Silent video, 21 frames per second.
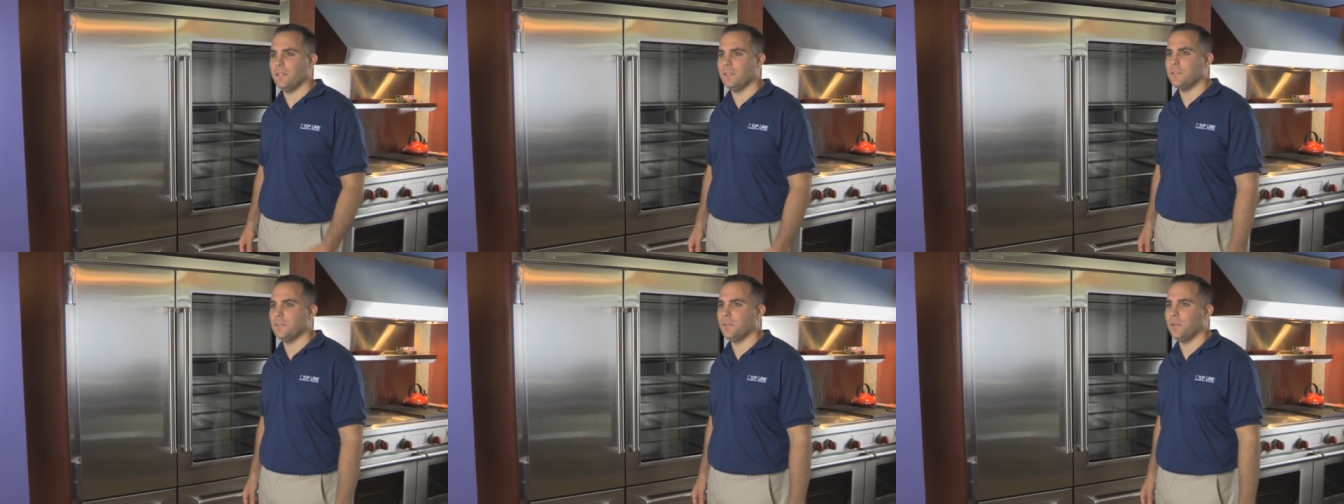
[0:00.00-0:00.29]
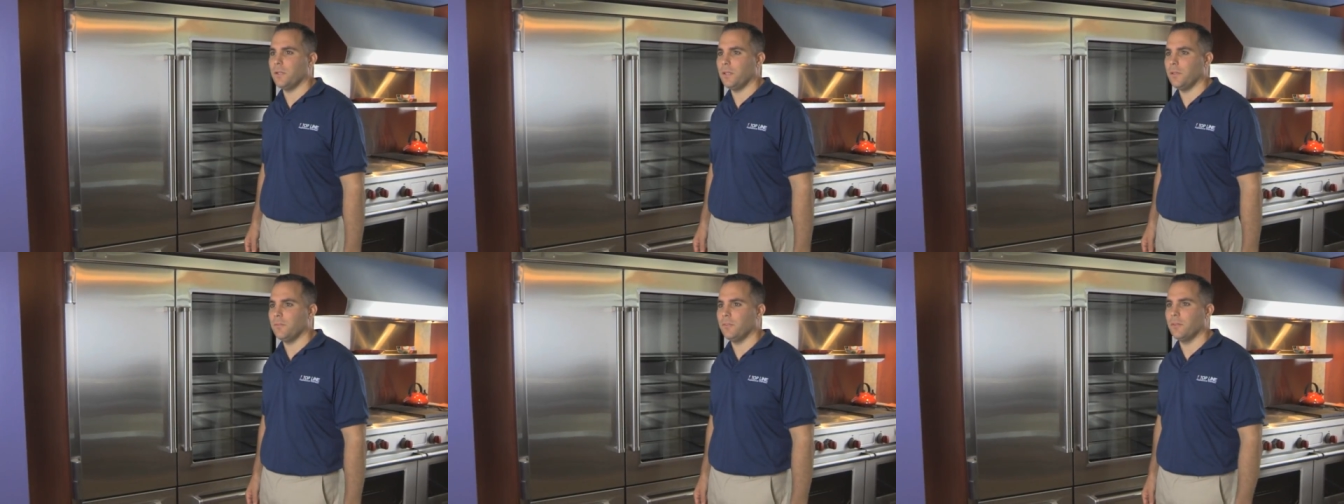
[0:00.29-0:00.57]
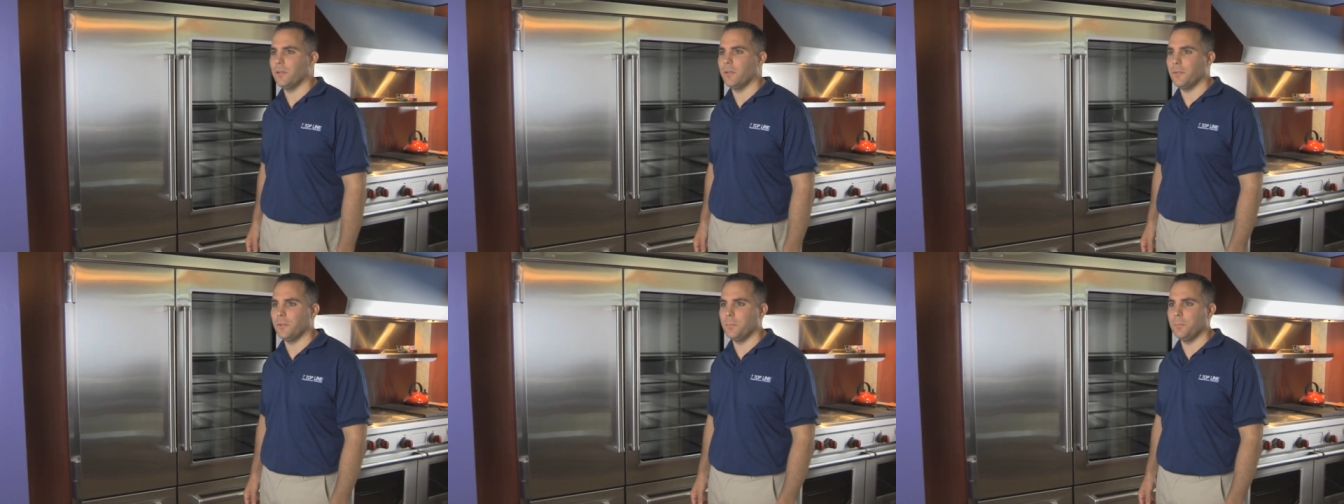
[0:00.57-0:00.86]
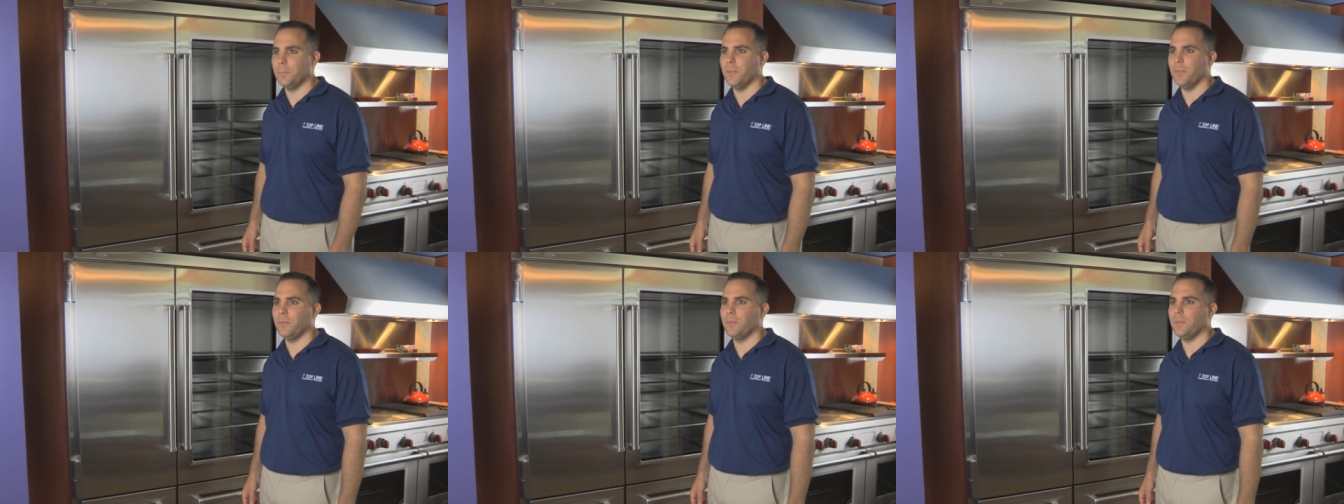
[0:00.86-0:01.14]
this or any of our other
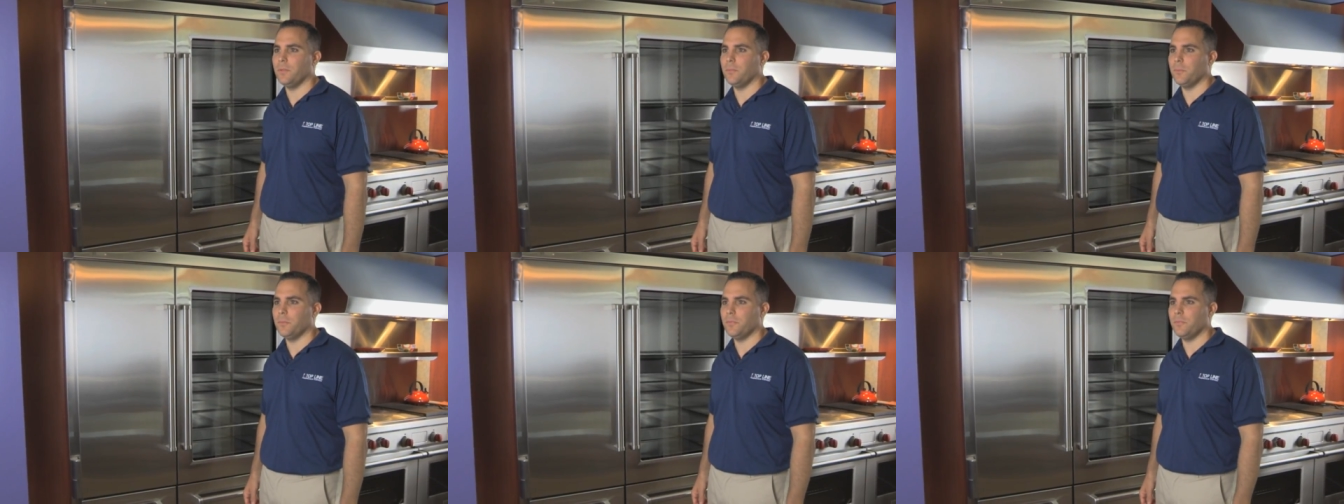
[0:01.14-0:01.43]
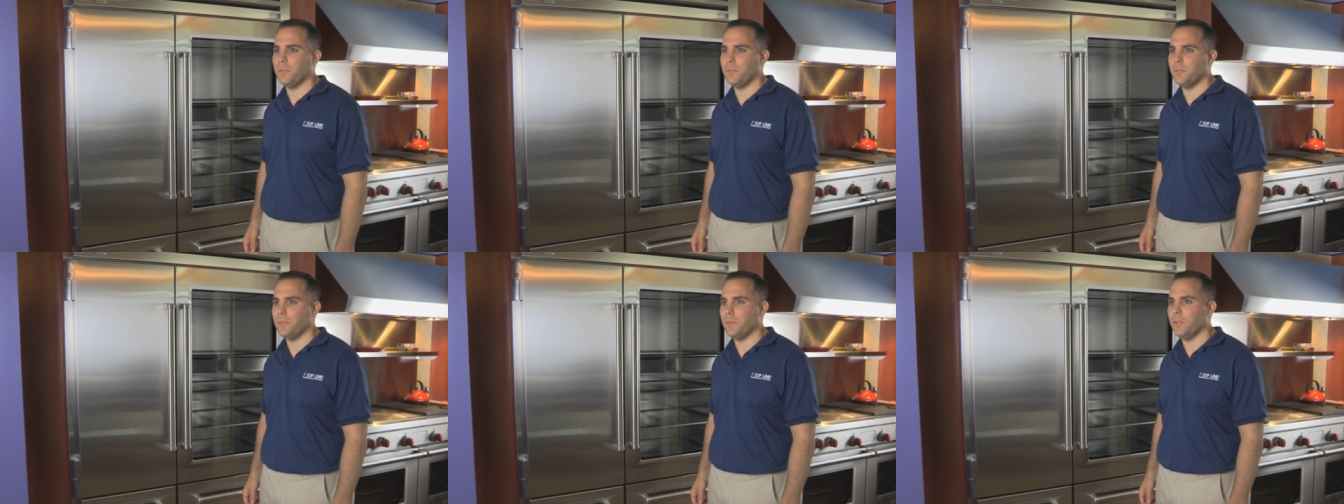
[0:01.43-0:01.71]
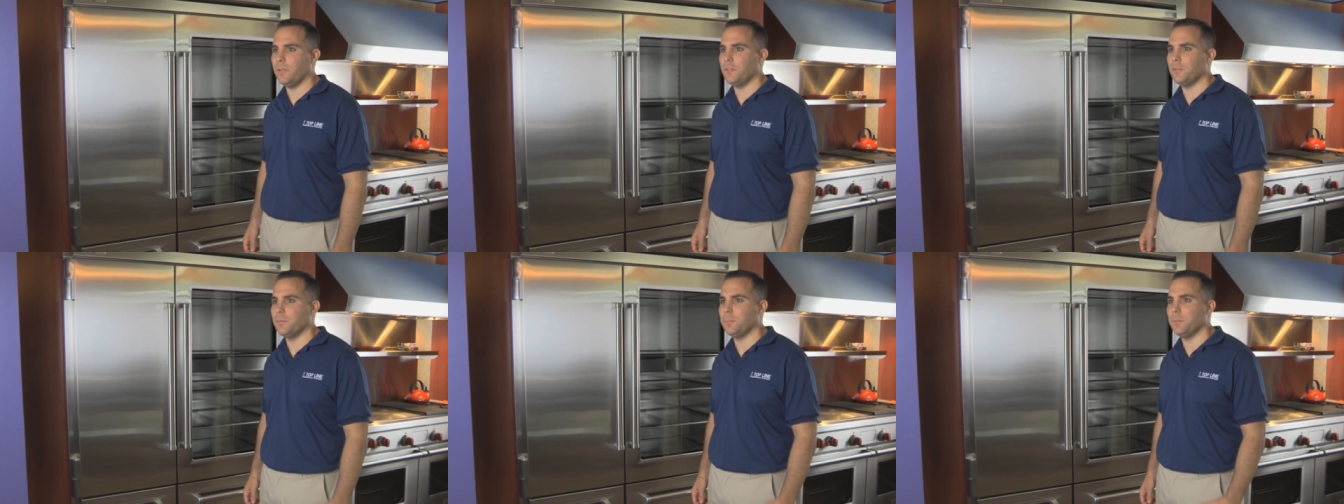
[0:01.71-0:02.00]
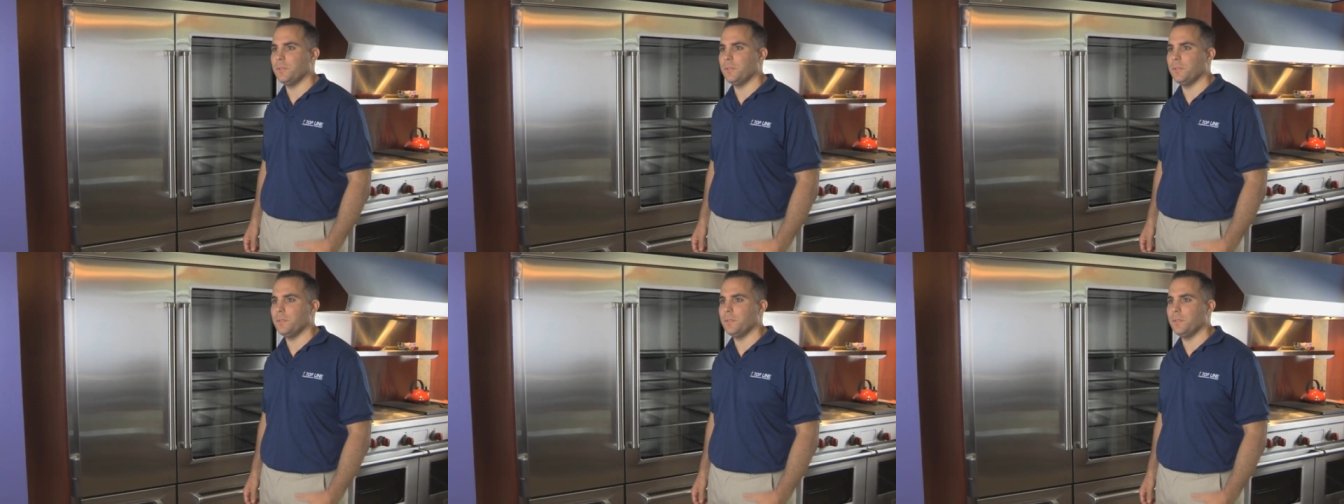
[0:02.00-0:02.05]
built-in refrigerators,